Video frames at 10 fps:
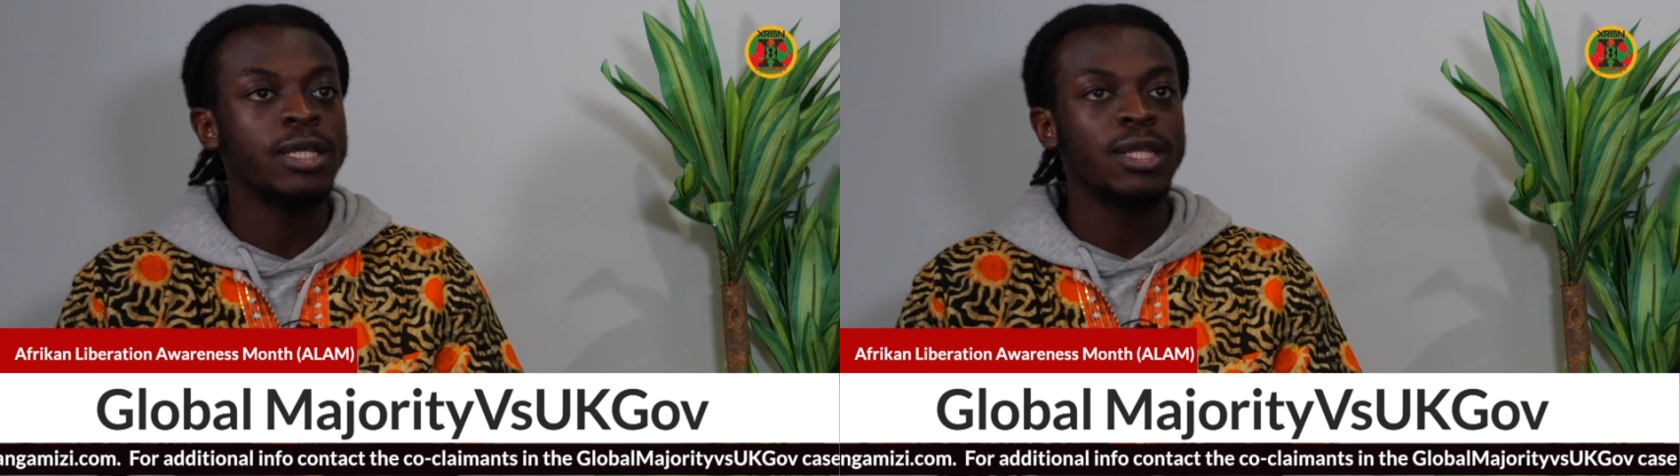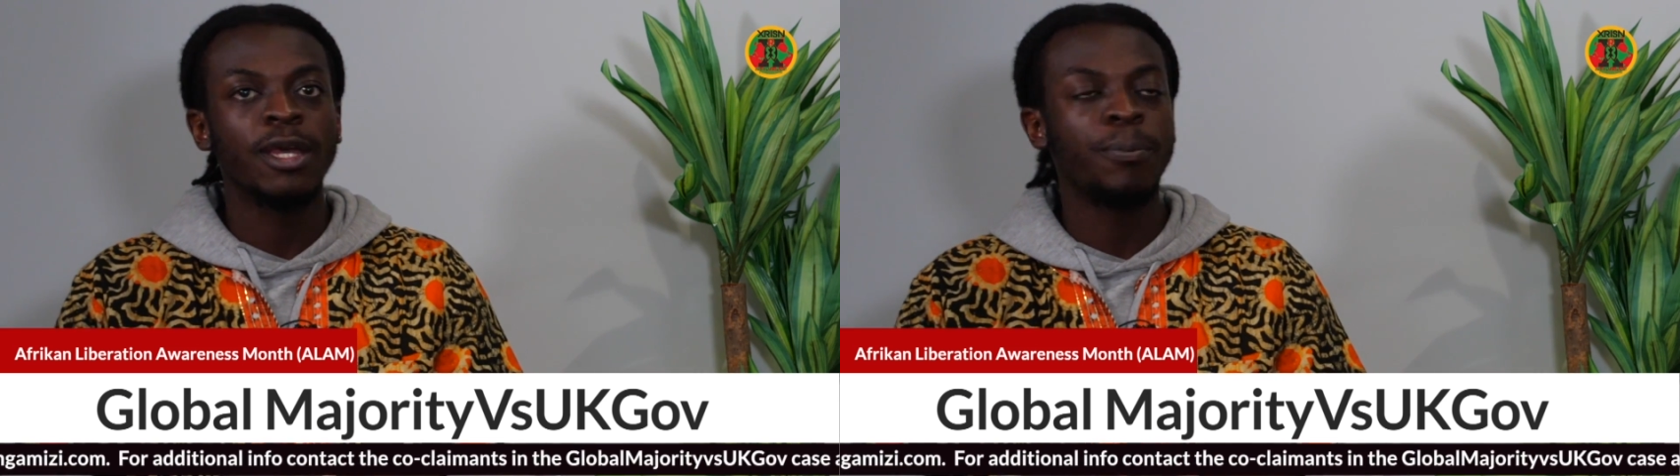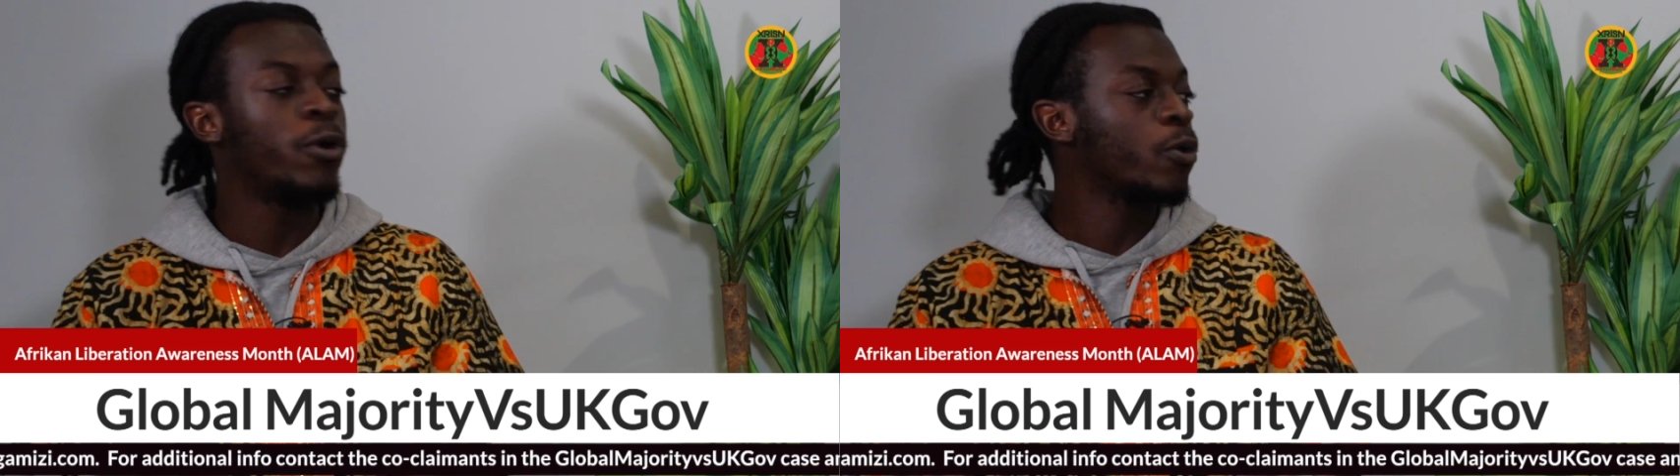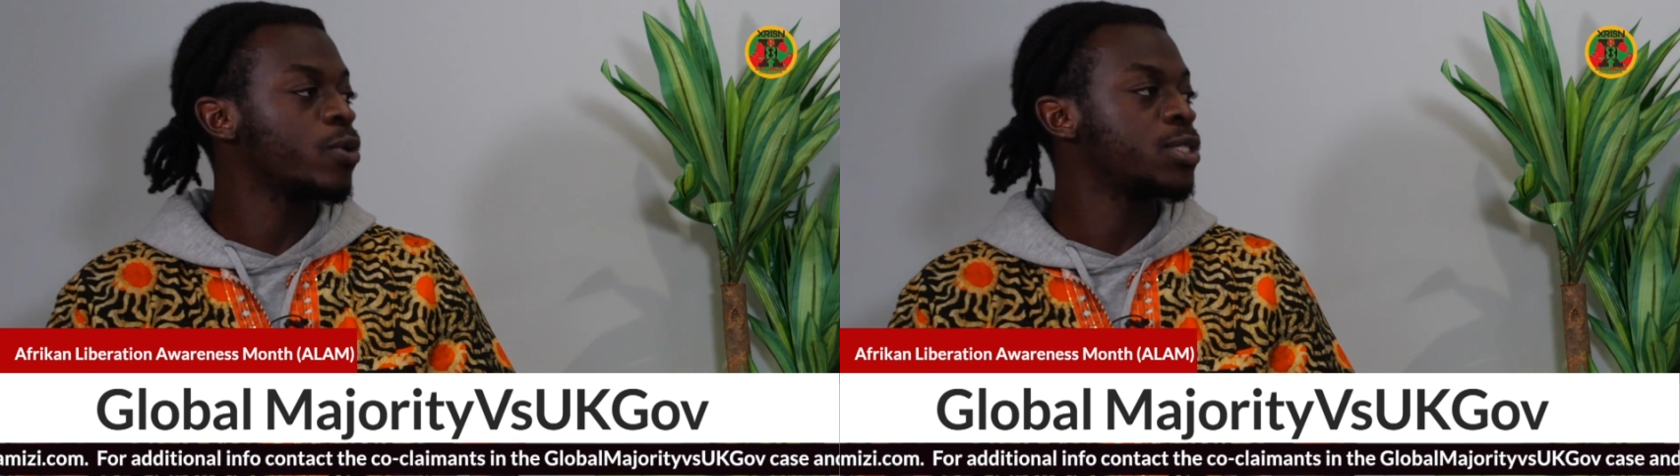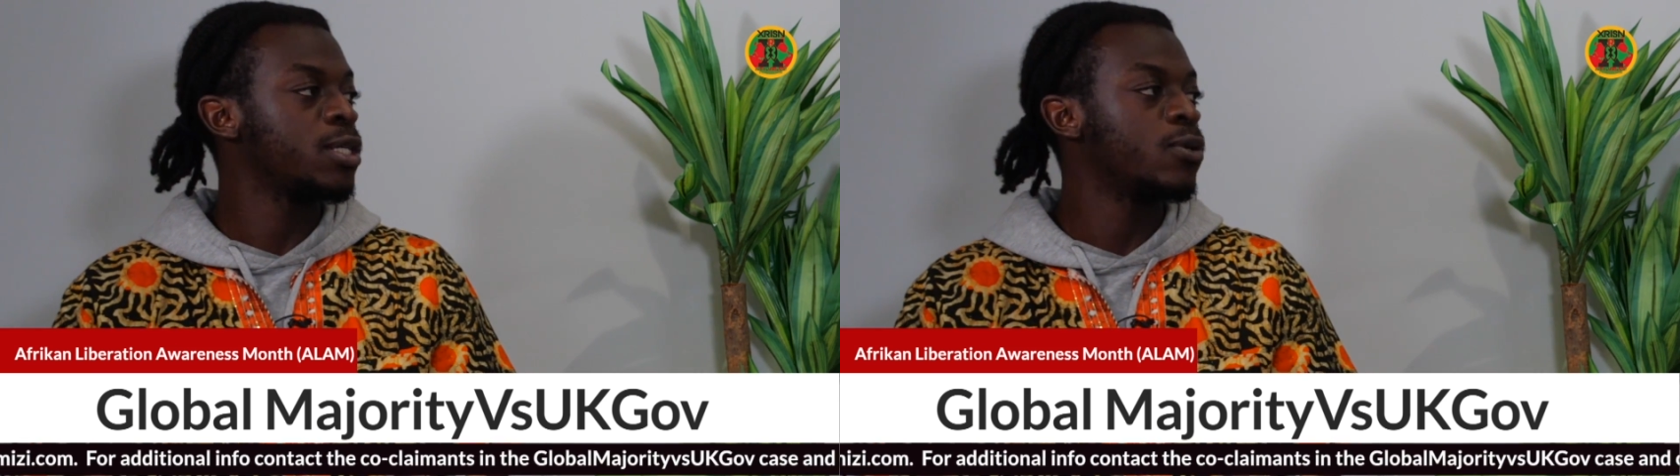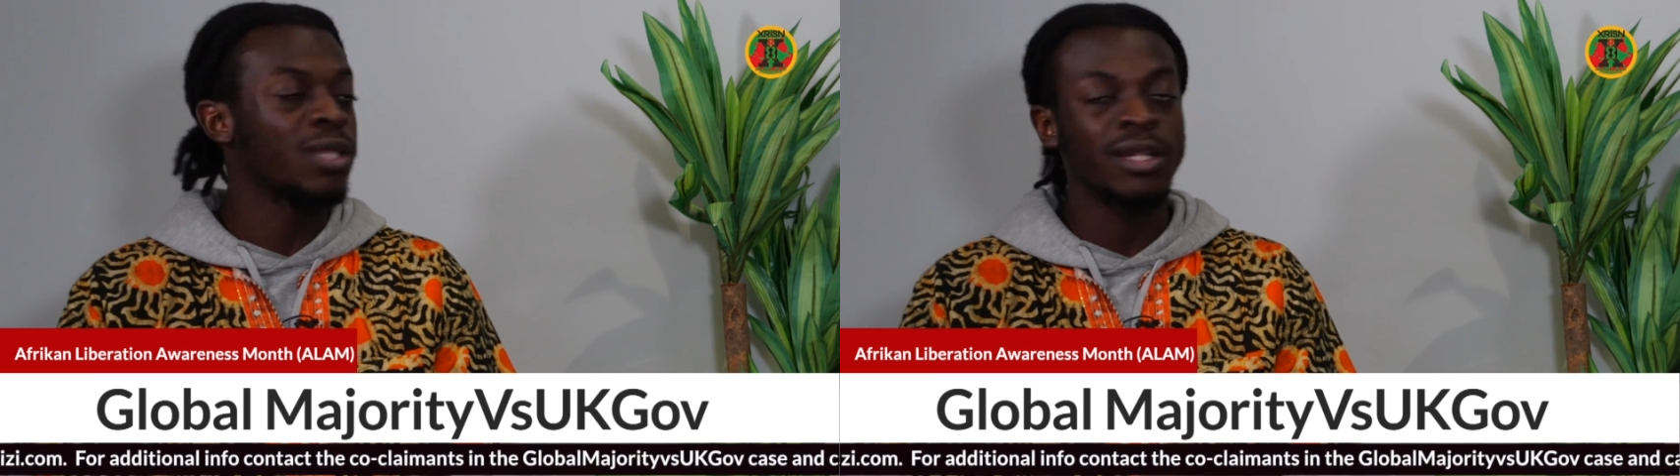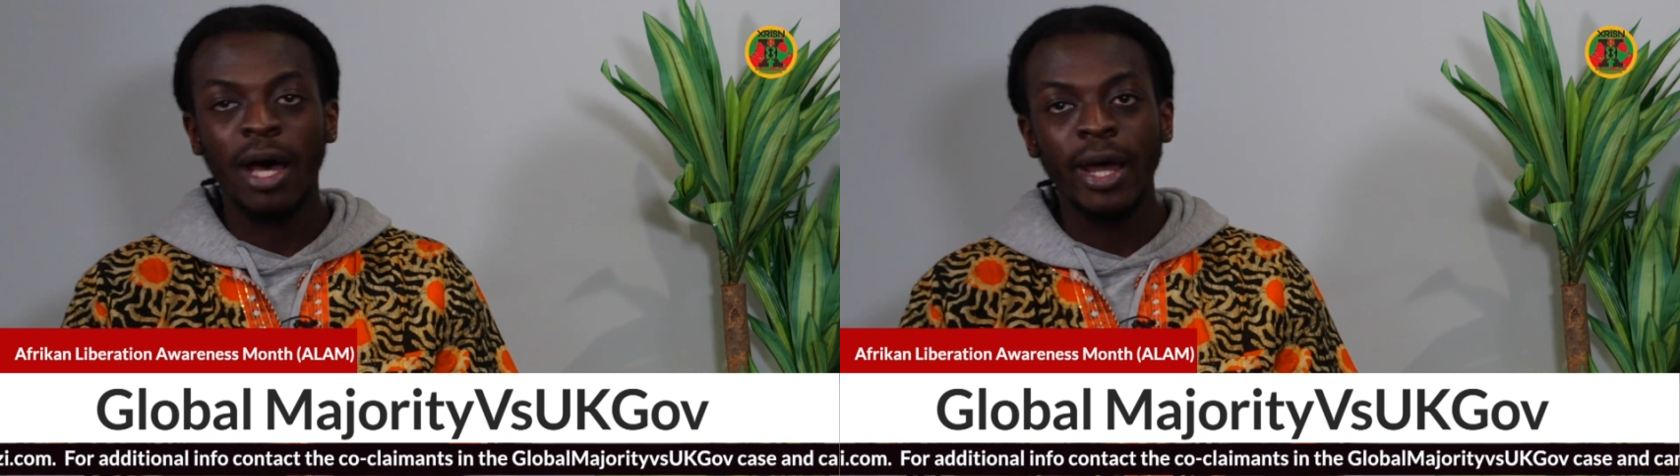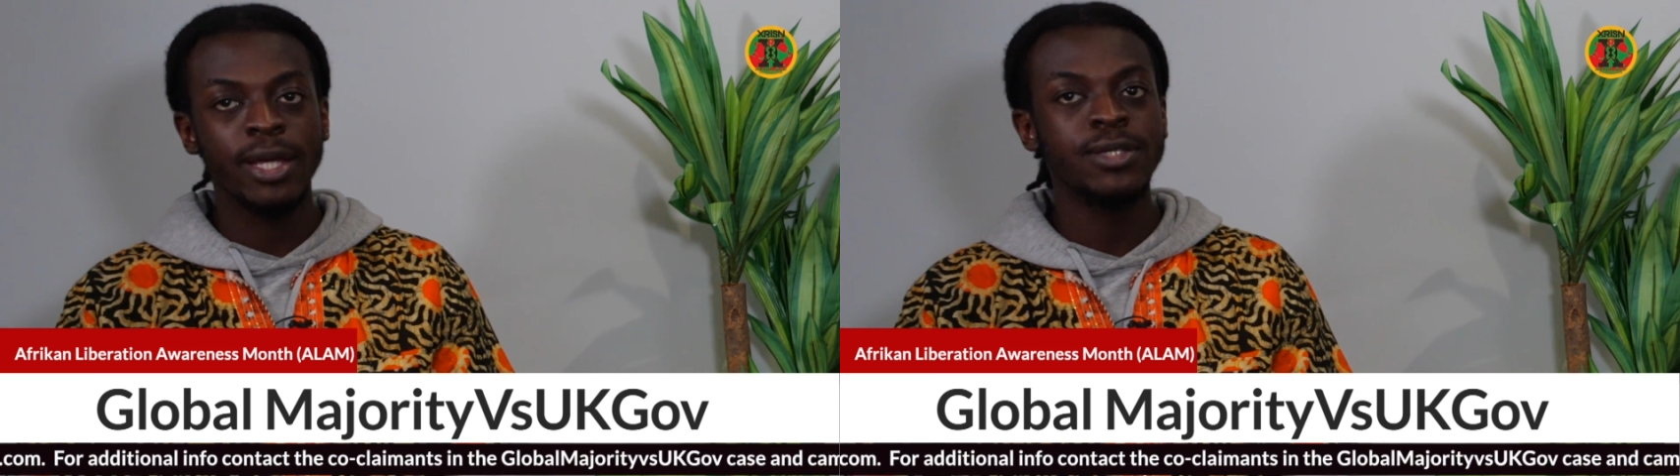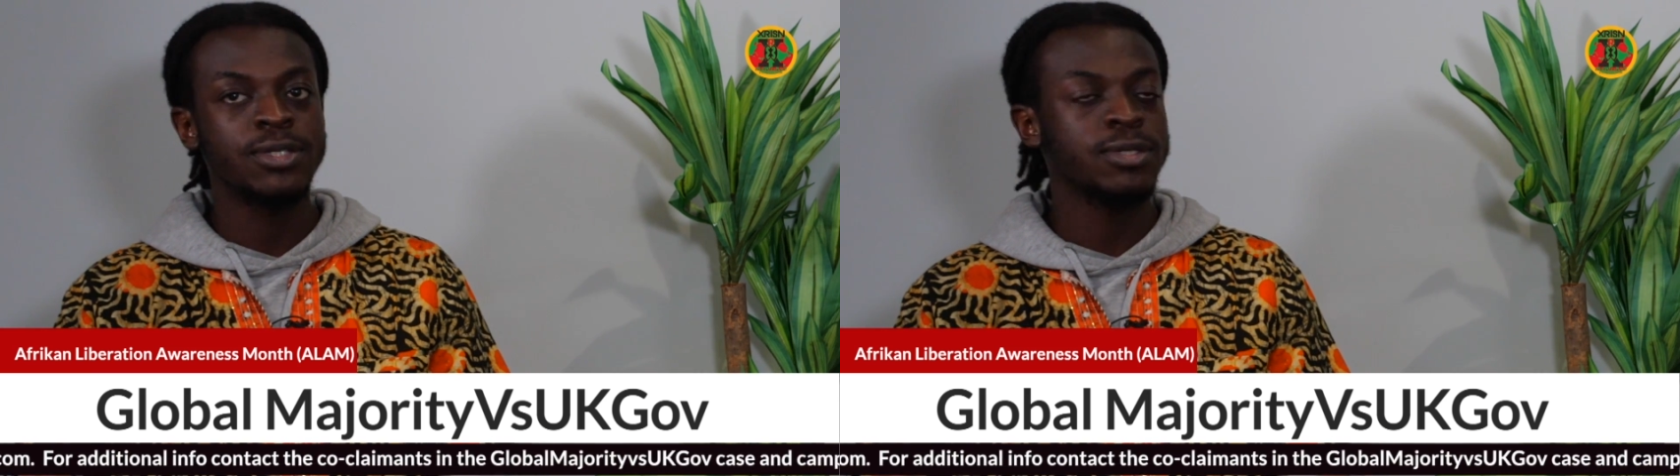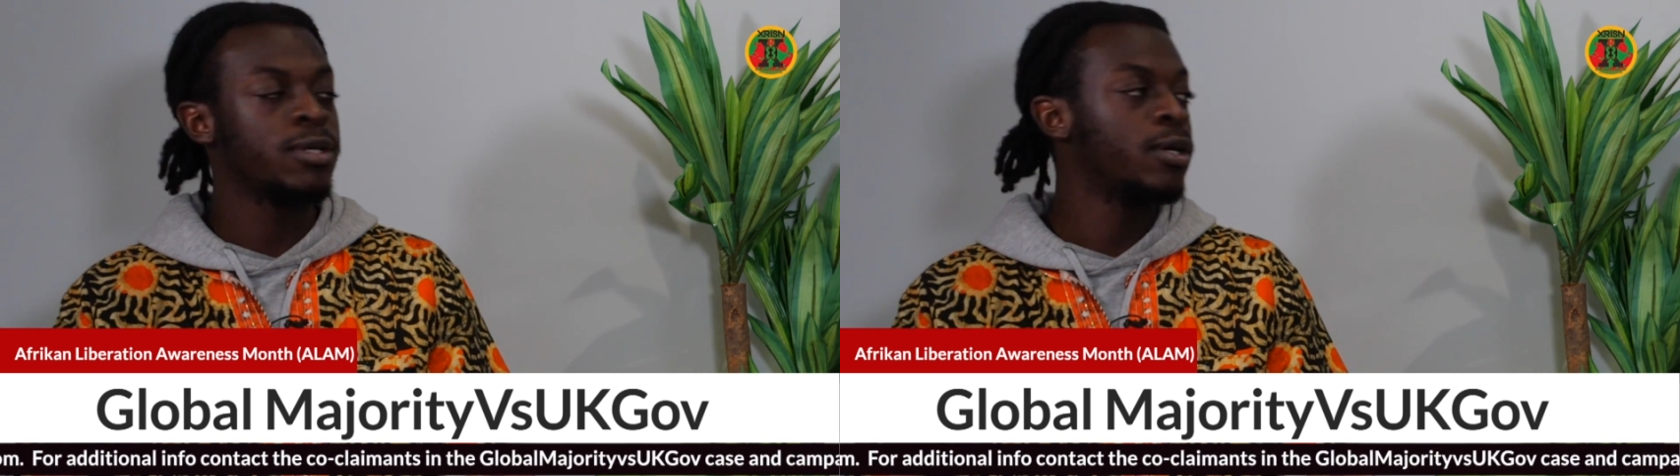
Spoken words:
in the hypocrisy or the lies